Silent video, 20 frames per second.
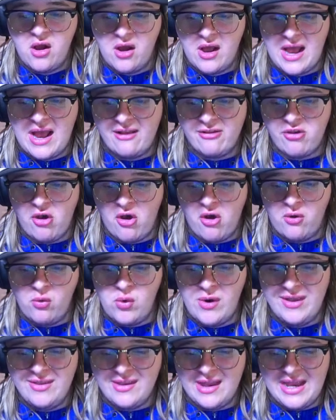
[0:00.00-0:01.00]
As
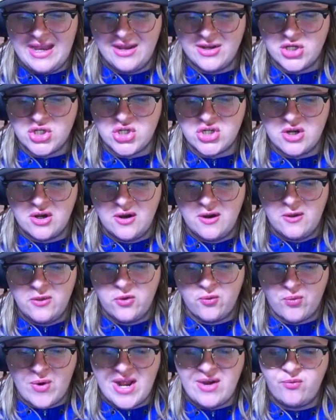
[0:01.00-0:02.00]
always-ish,
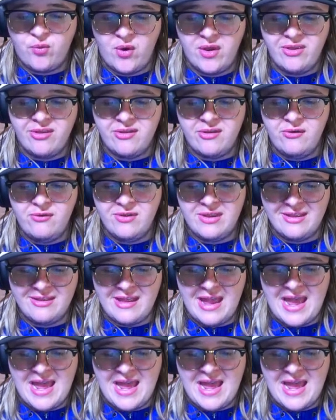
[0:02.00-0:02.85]
the red ones uses